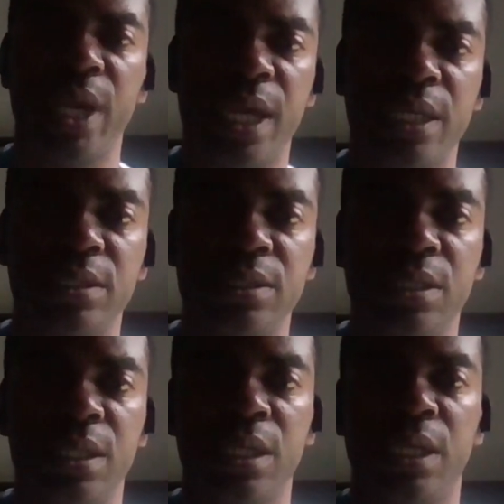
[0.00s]

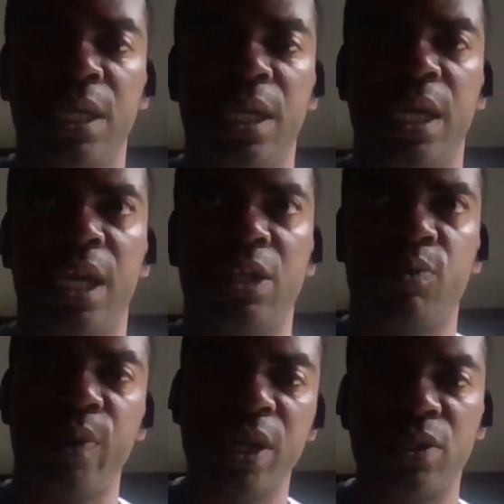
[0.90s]
wins in
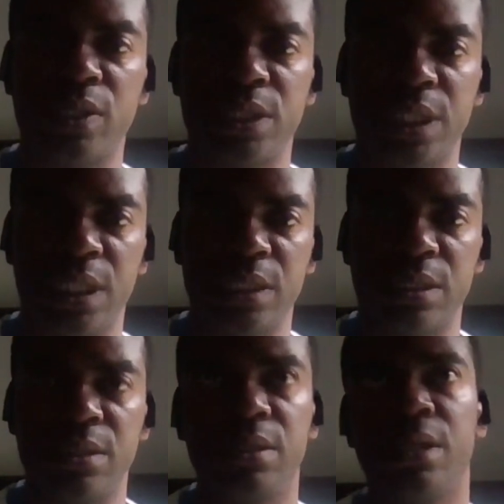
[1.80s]
the regular
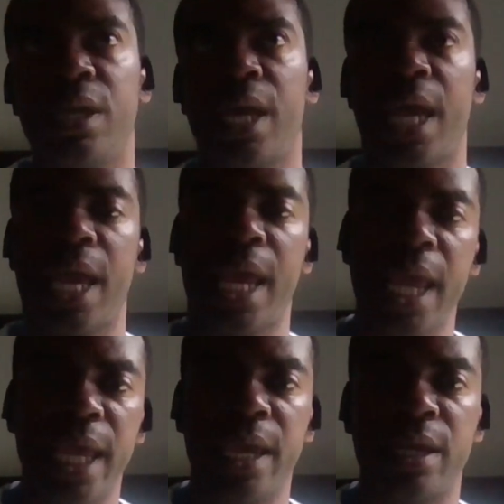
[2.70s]
season
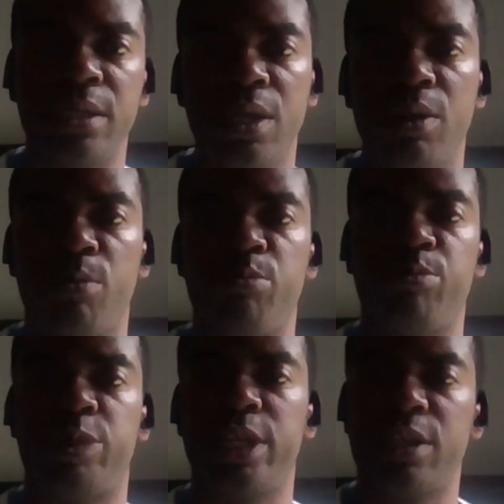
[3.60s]
and
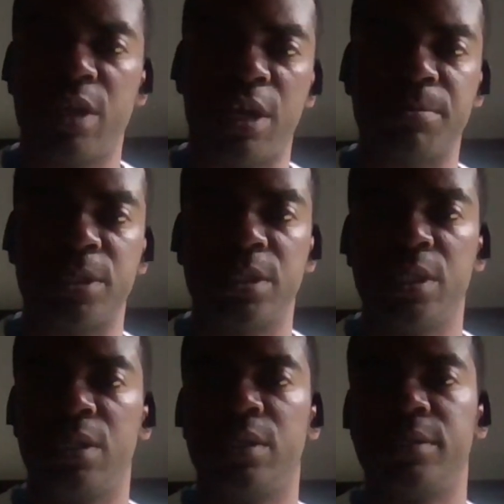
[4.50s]
playoffs,
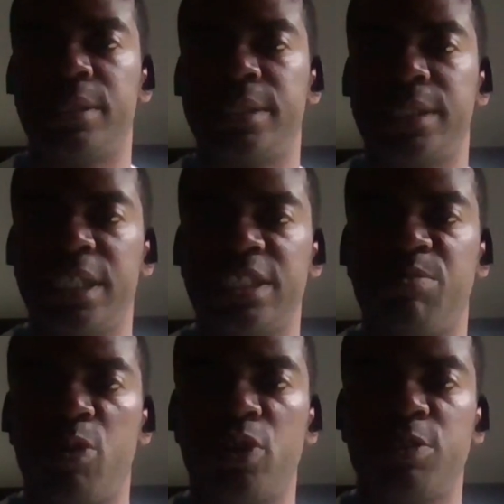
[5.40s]
the
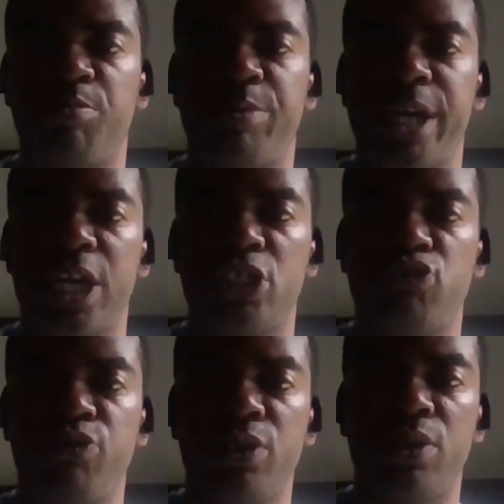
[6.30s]
sixth most by a
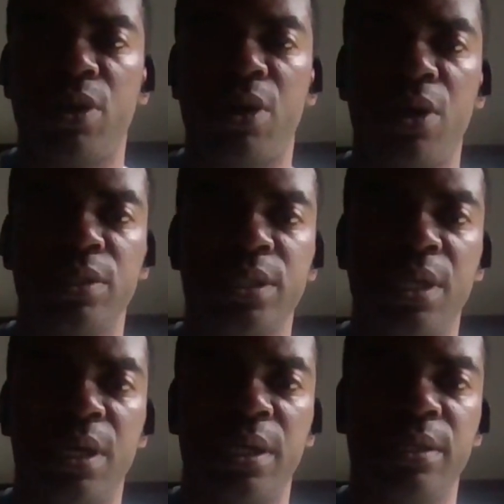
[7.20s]
Trail all
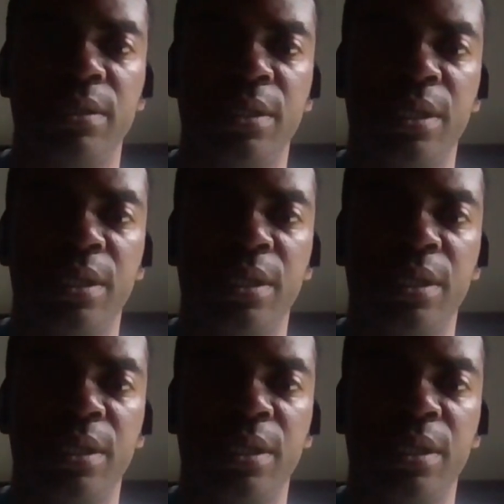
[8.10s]
time.